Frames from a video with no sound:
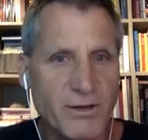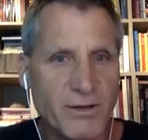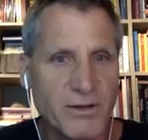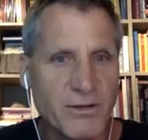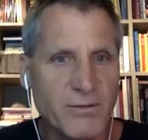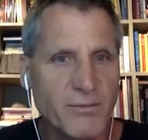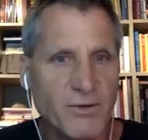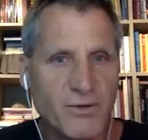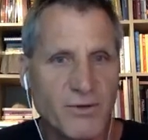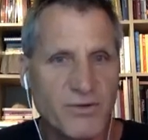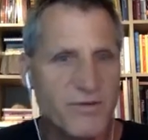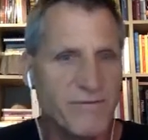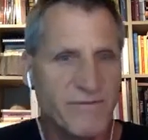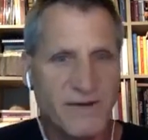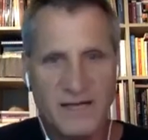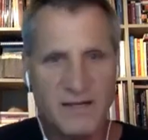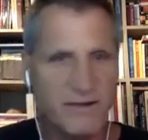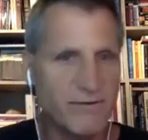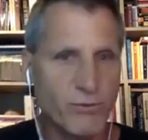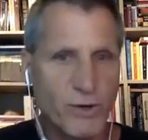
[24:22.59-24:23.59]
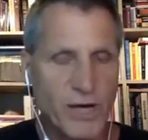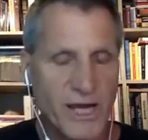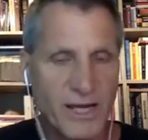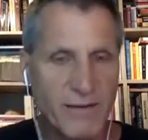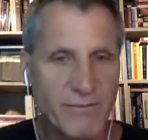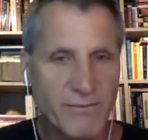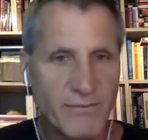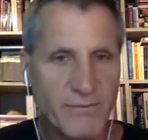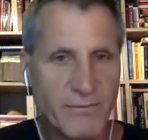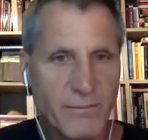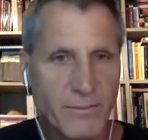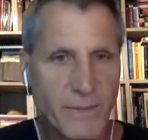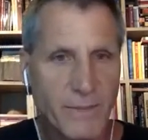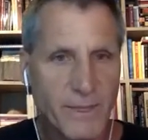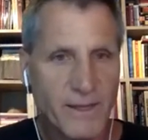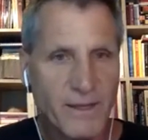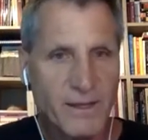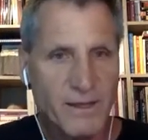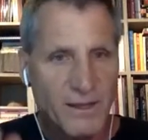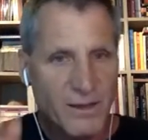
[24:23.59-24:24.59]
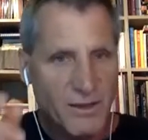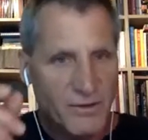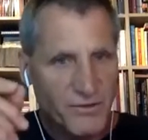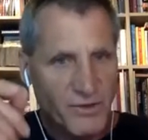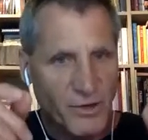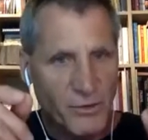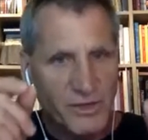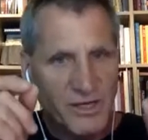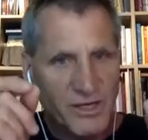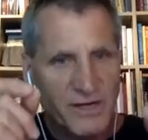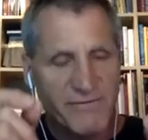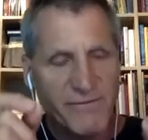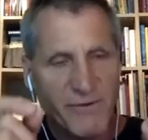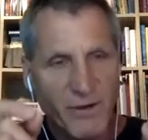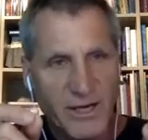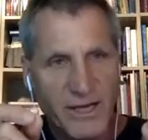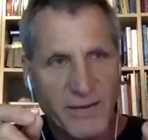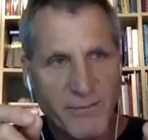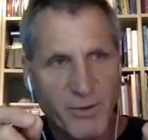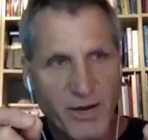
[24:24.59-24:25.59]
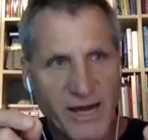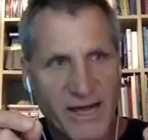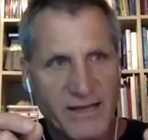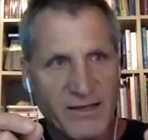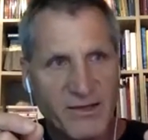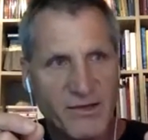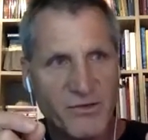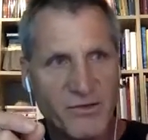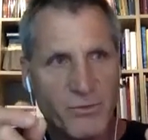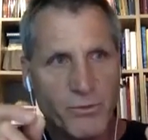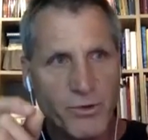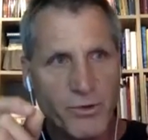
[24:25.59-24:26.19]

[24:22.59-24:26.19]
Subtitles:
the most effective way. So in the falling practice,